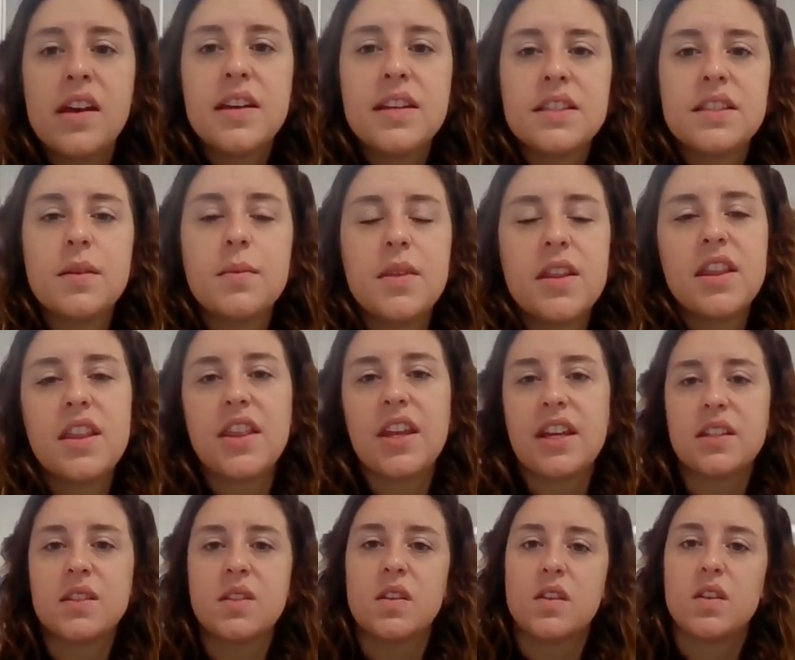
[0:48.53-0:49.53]
some of the
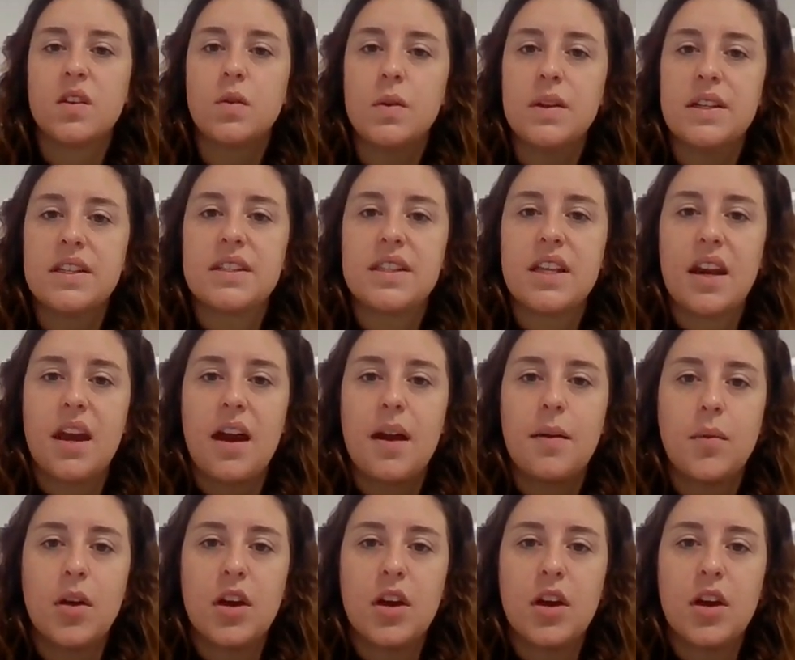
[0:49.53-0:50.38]
things on the quiz that I'm